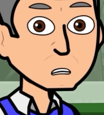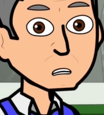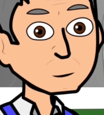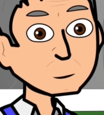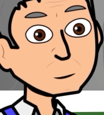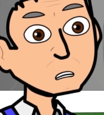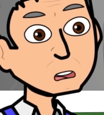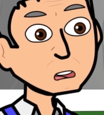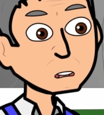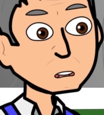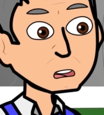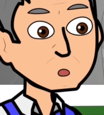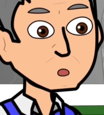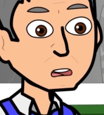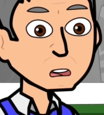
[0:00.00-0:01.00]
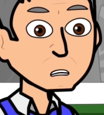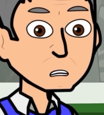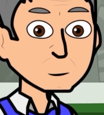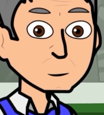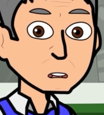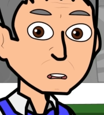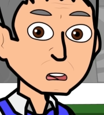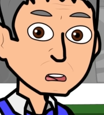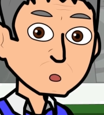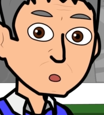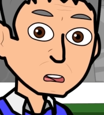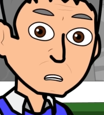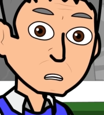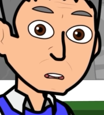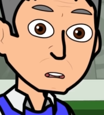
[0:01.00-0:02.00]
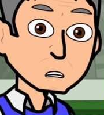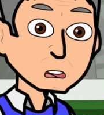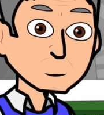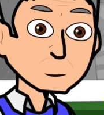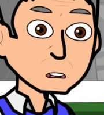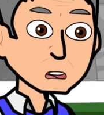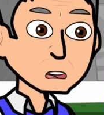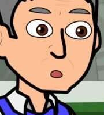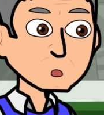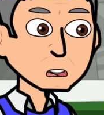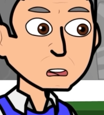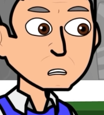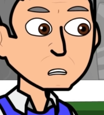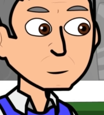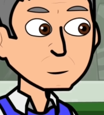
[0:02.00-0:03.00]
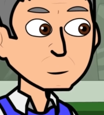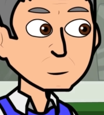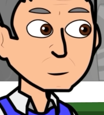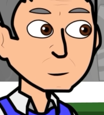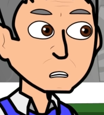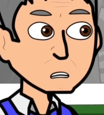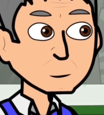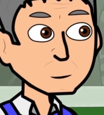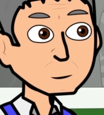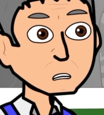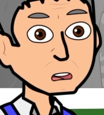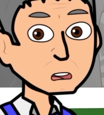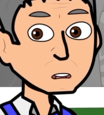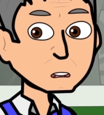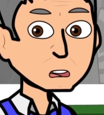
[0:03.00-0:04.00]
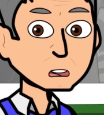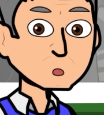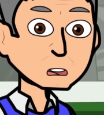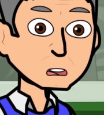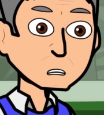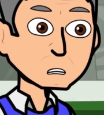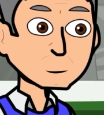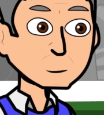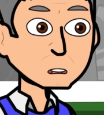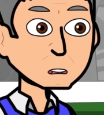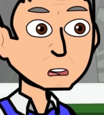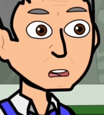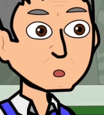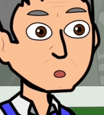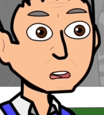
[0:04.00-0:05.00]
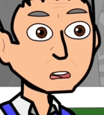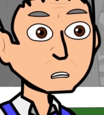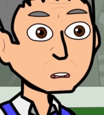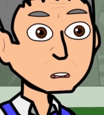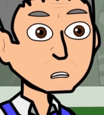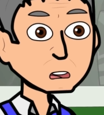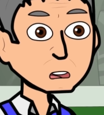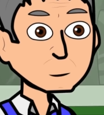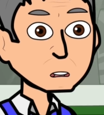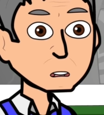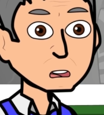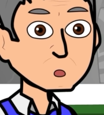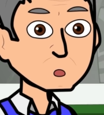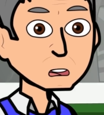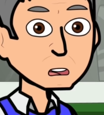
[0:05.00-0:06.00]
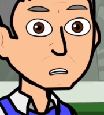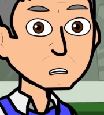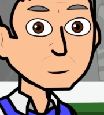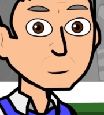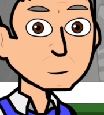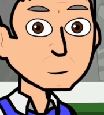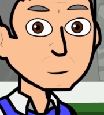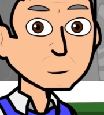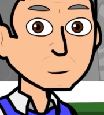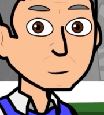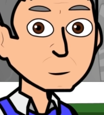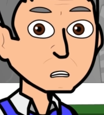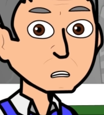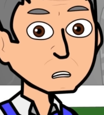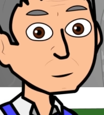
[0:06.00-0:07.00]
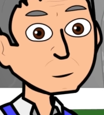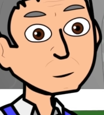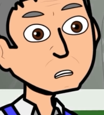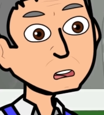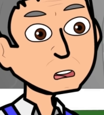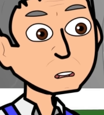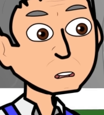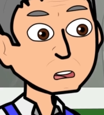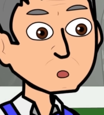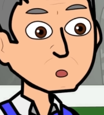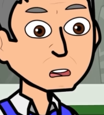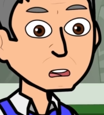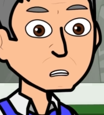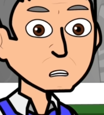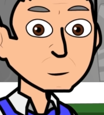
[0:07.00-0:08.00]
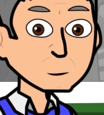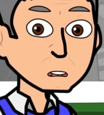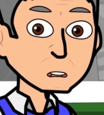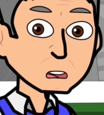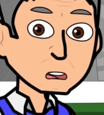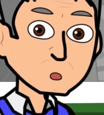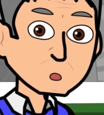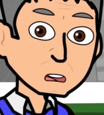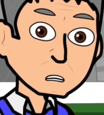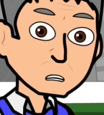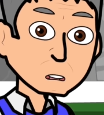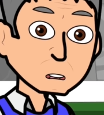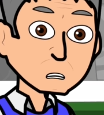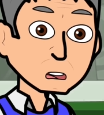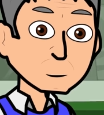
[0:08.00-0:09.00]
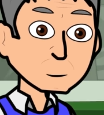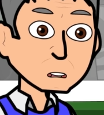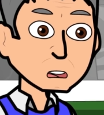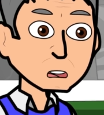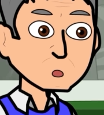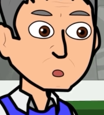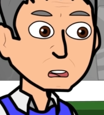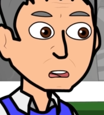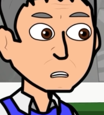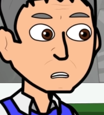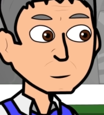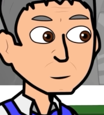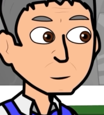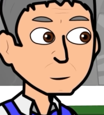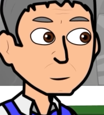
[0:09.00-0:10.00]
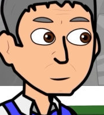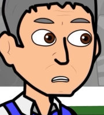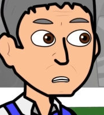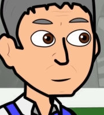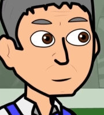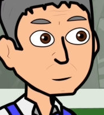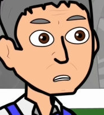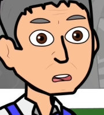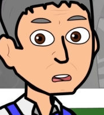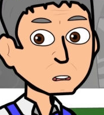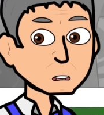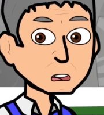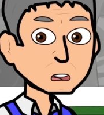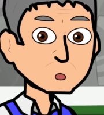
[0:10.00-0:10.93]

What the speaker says: day, a biology teacher decided to take us on an excursion to the Theodore Roosevelt National Park. As luck would have it, that day, the sun came out, spring